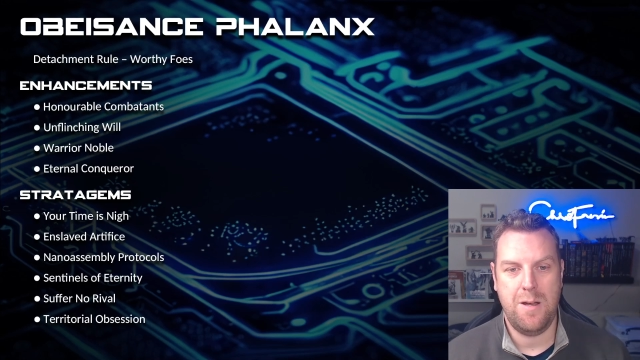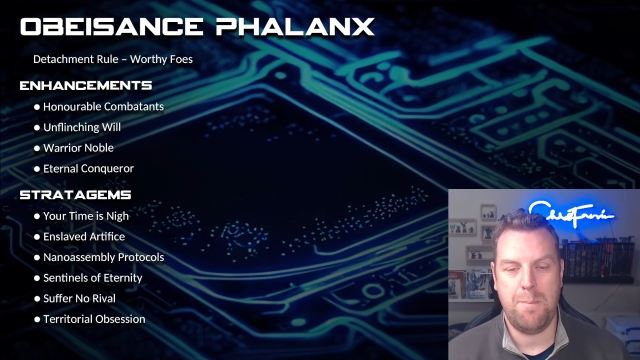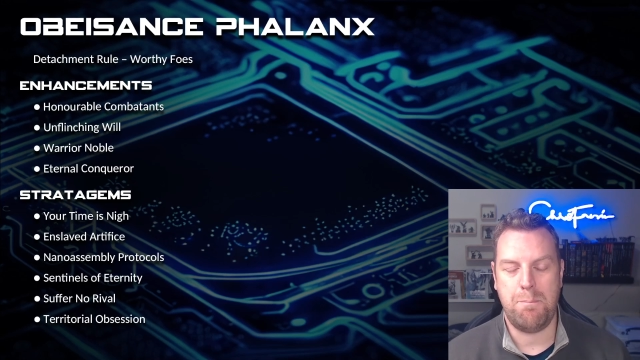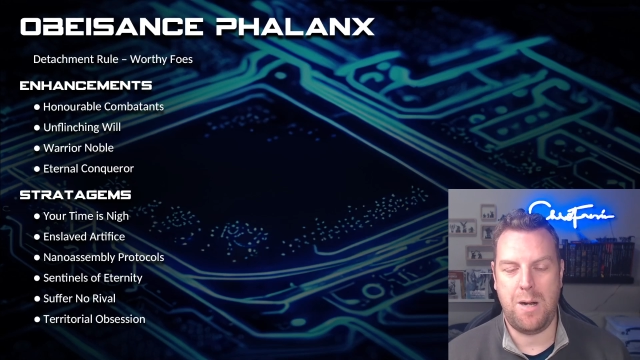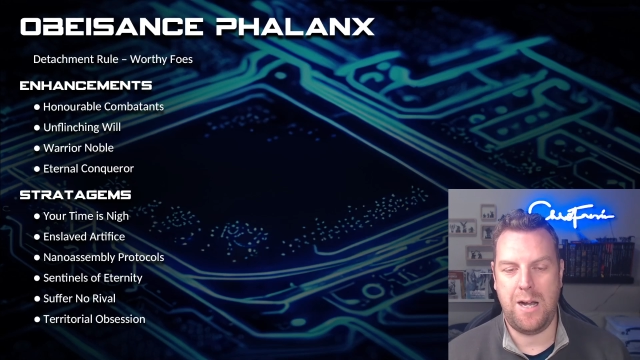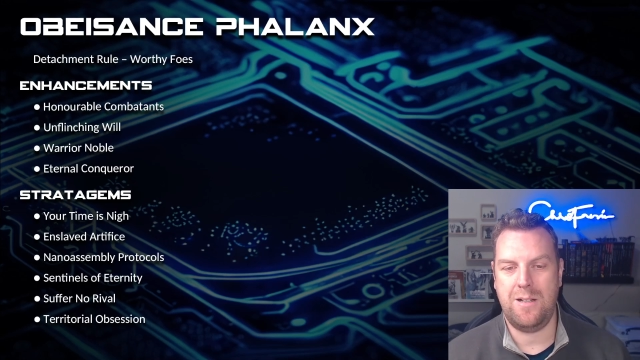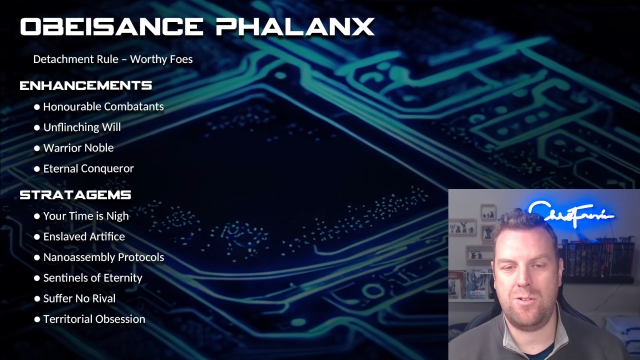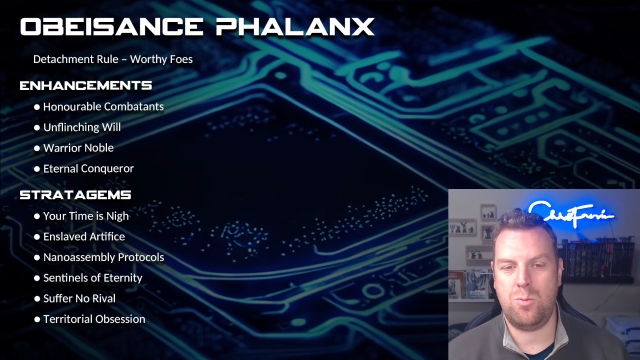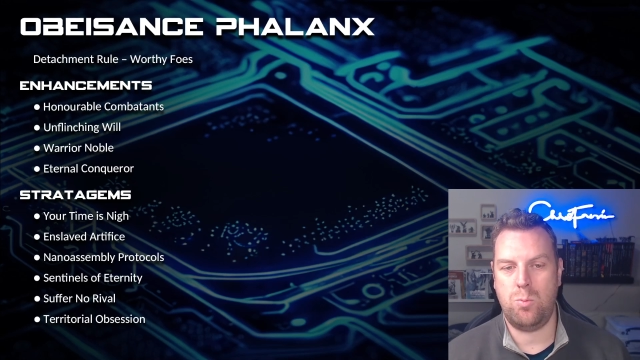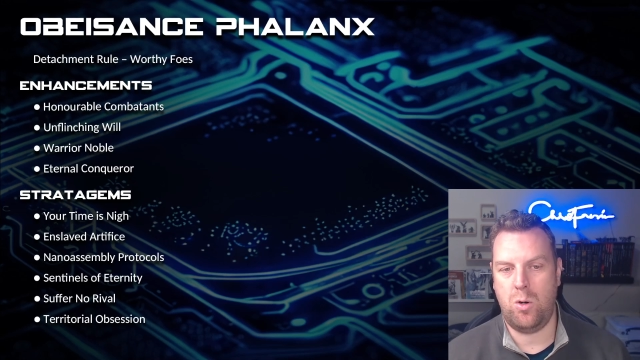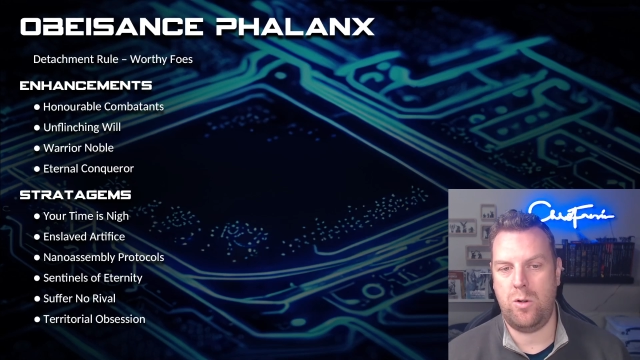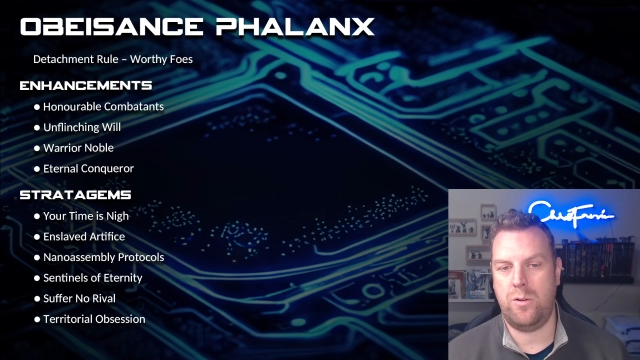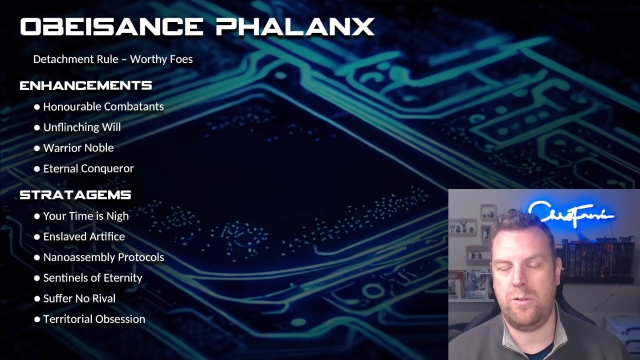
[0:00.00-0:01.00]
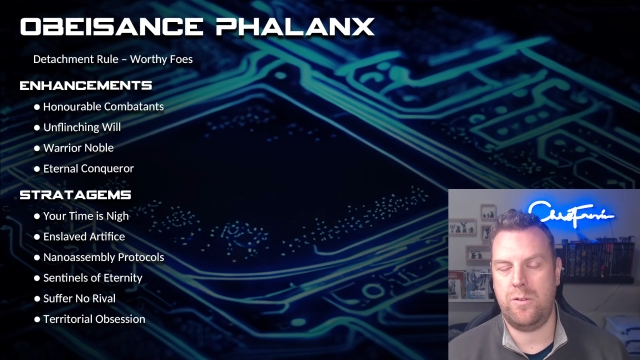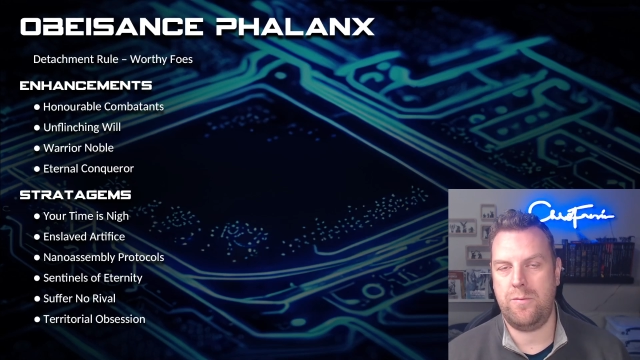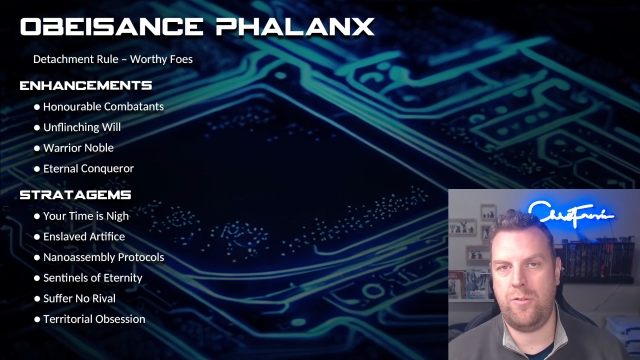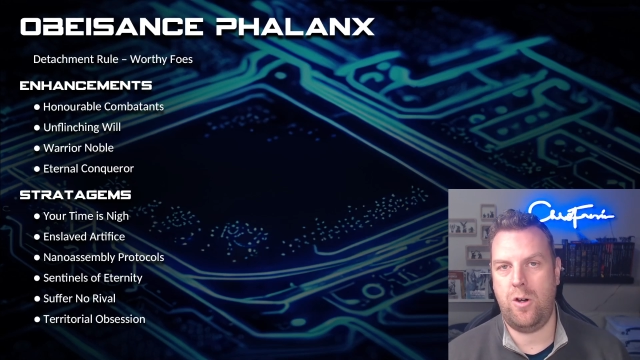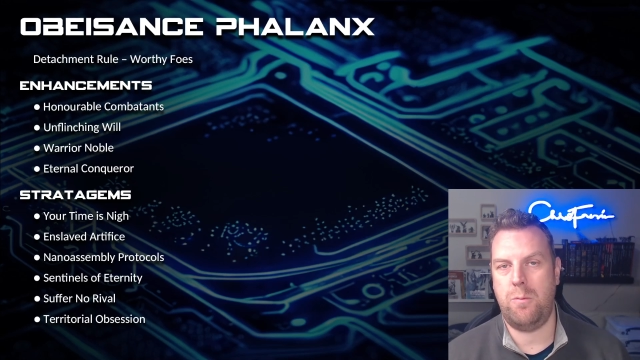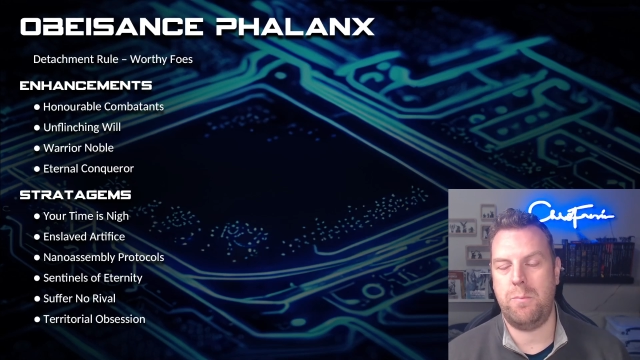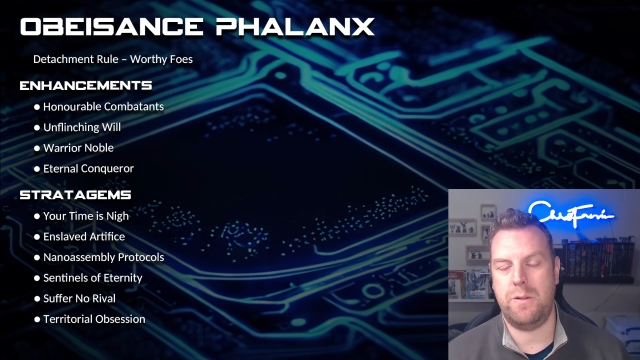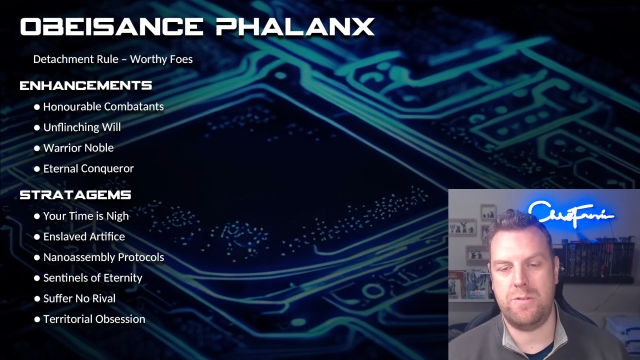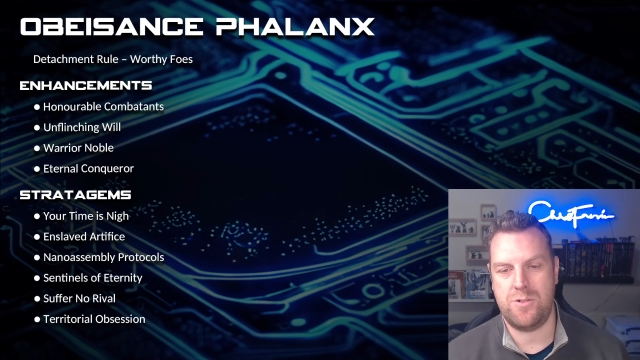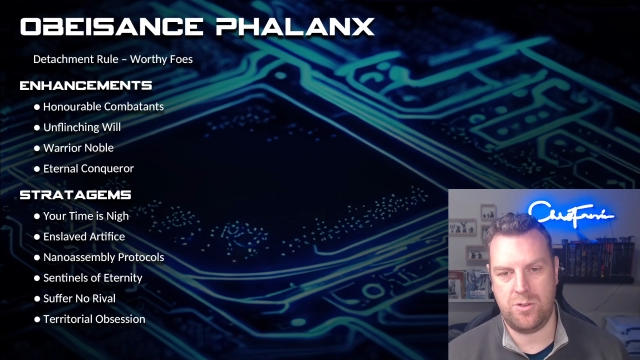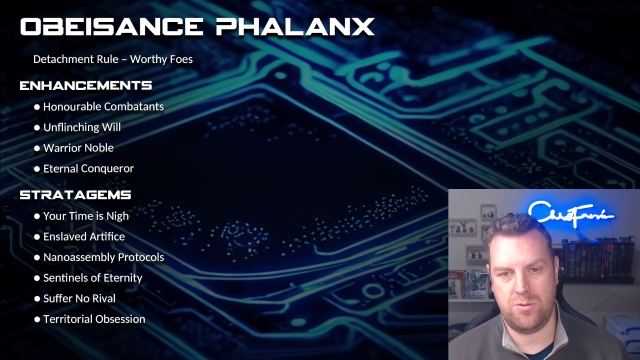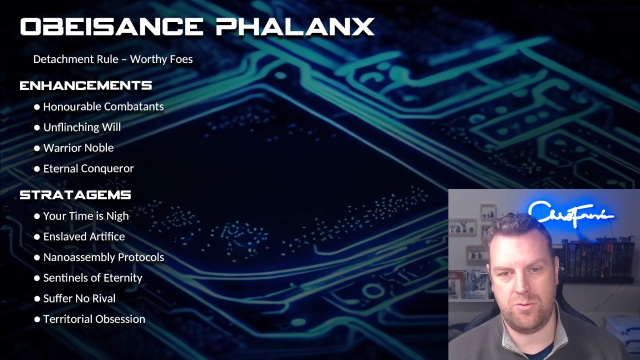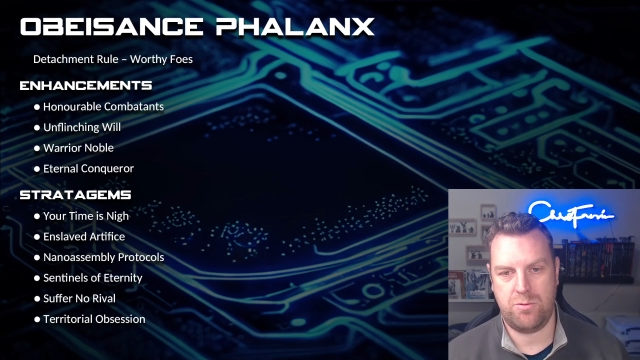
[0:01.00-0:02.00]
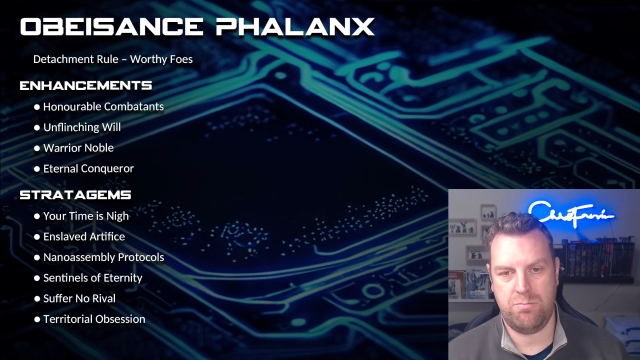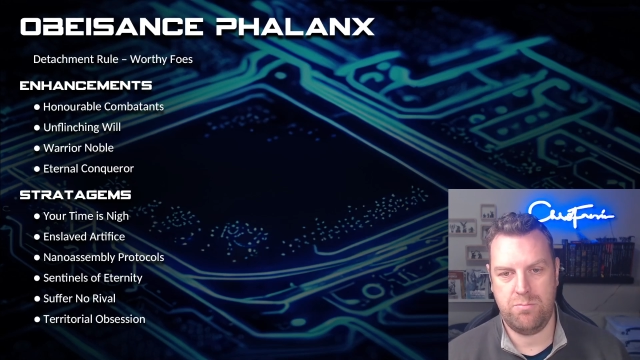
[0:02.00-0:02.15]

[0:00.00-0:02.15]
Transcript: -1 from the result.